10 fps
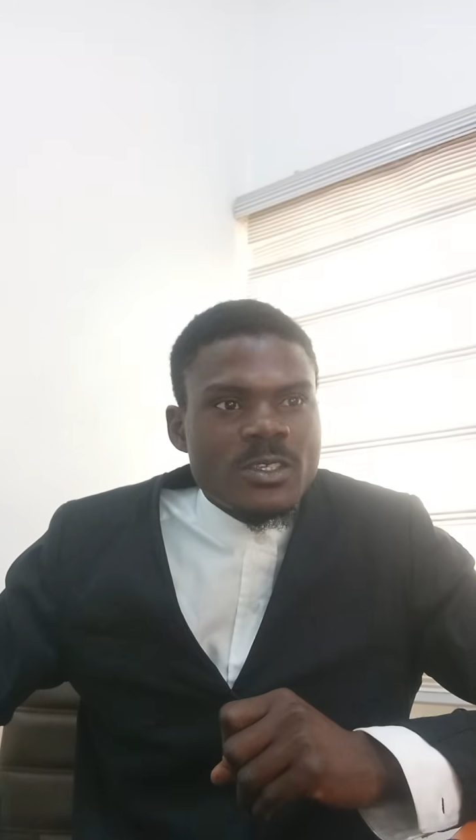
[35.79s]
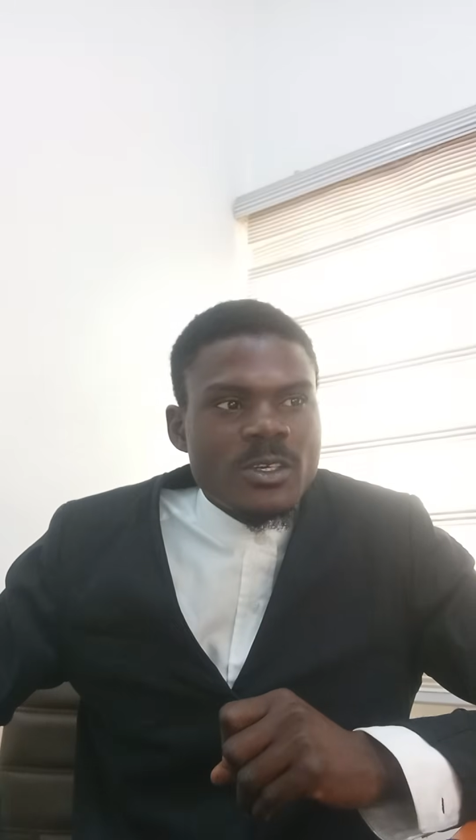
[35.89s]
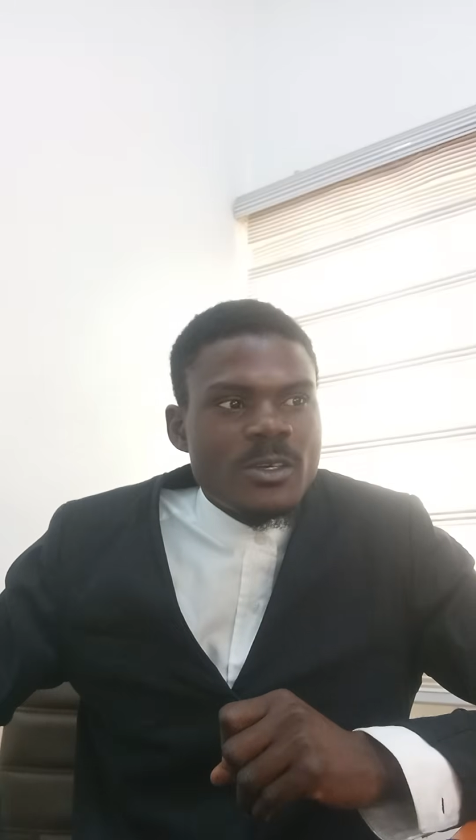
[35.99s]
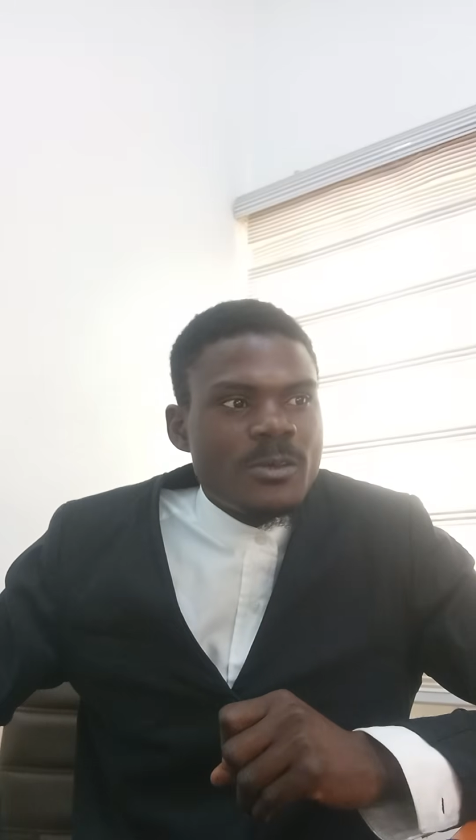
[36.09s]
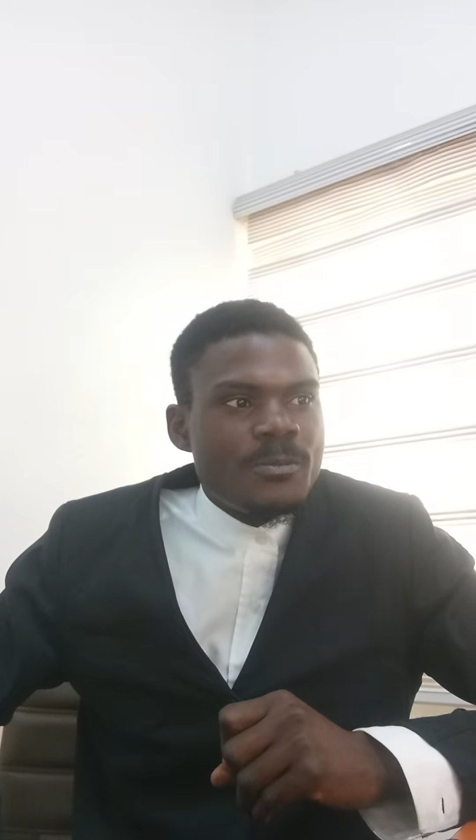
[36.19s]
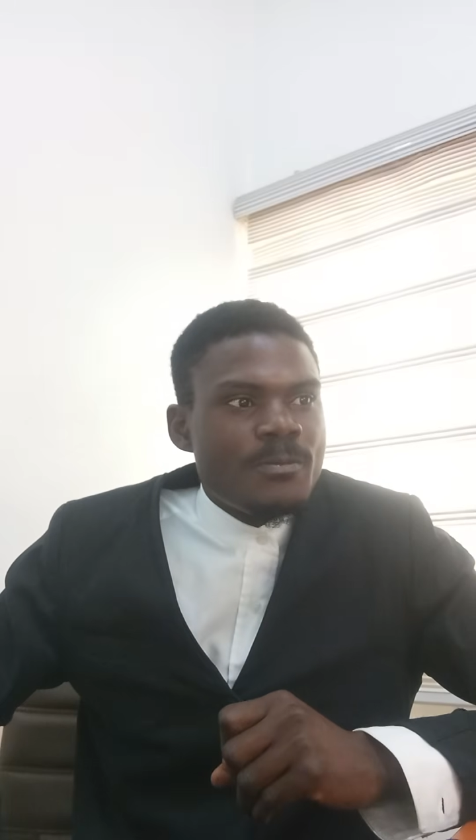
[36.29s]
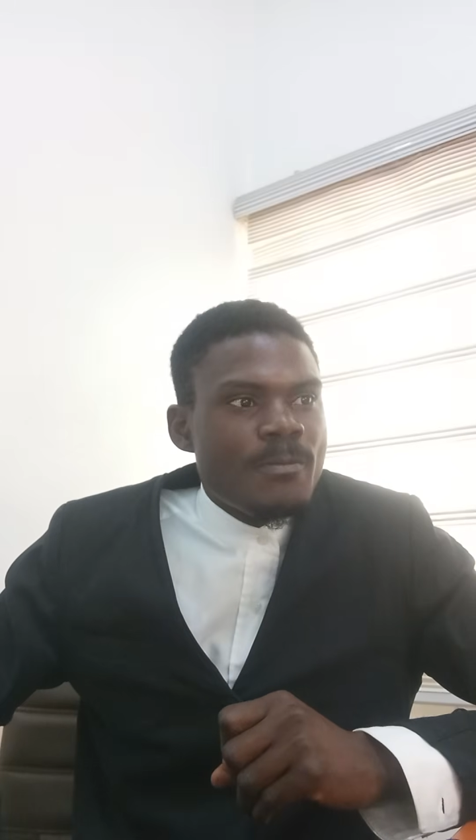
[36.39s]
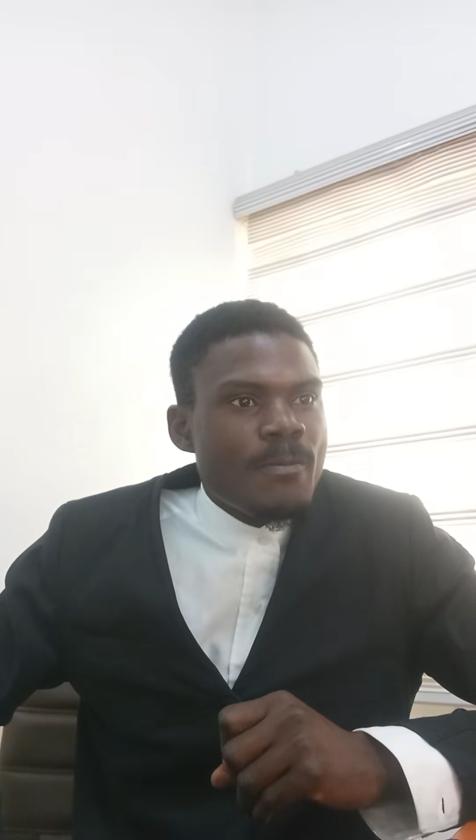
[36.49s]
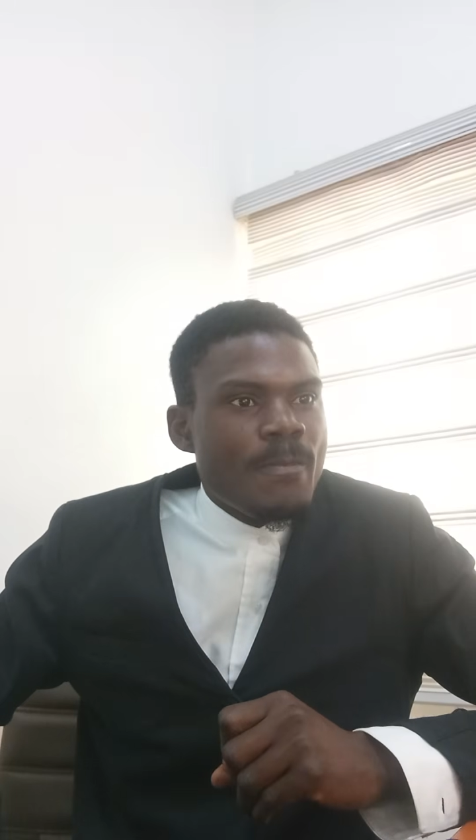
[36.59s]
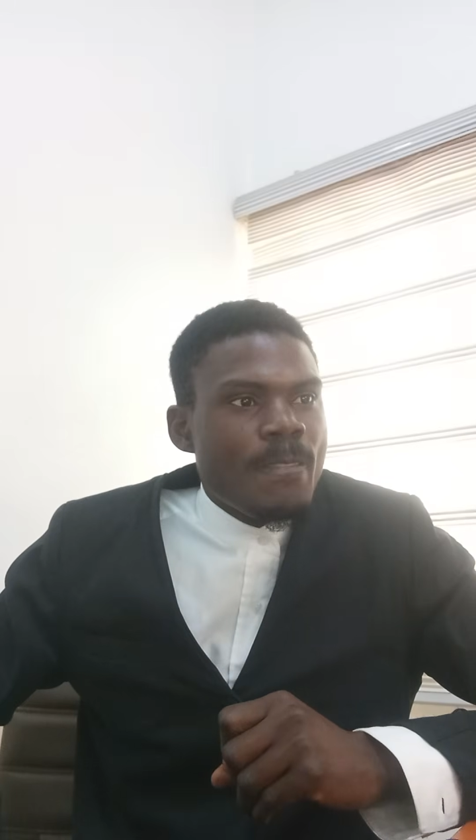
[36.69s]

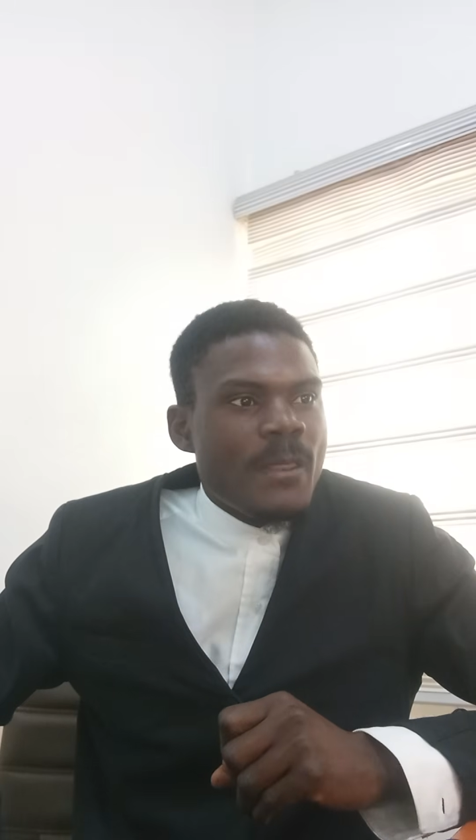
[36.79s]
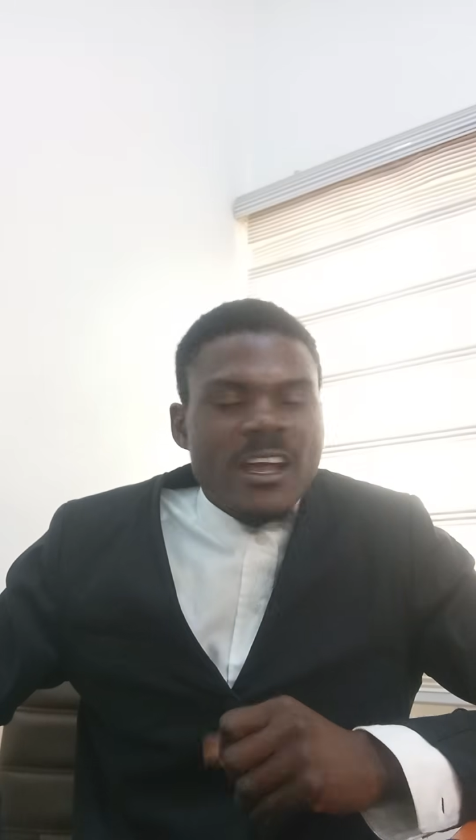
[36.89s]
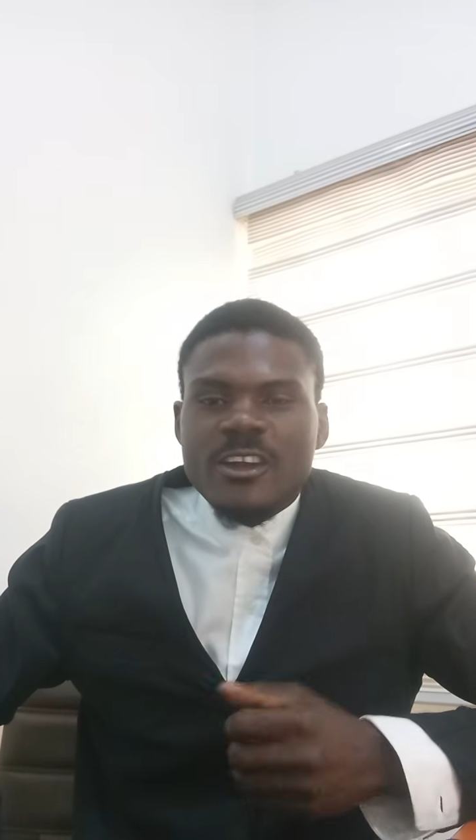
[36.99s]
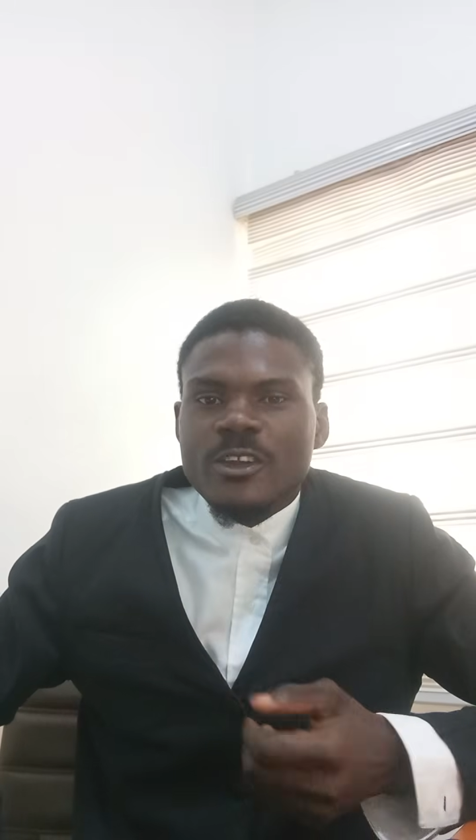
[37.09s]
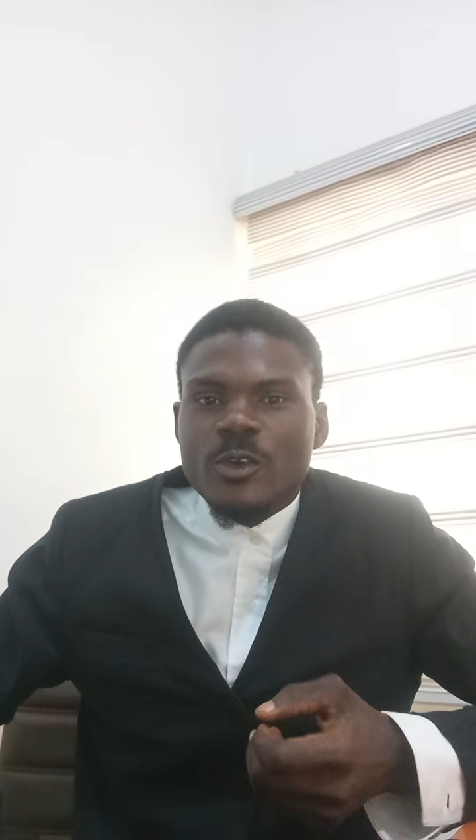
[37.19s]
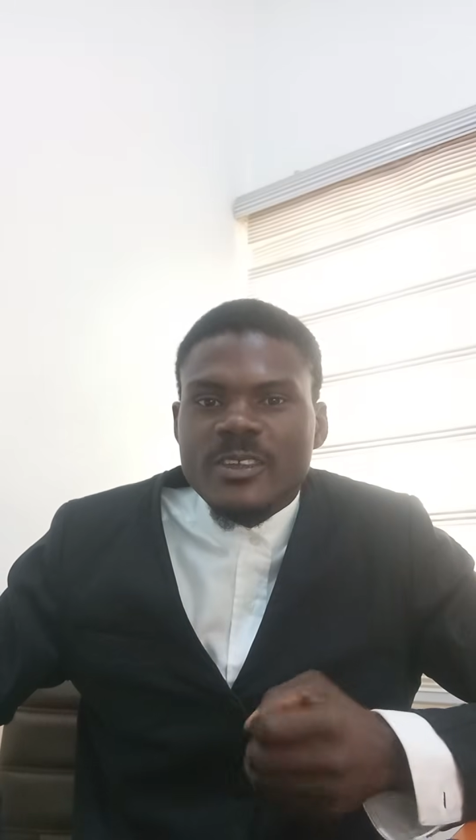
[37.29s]
I don't know,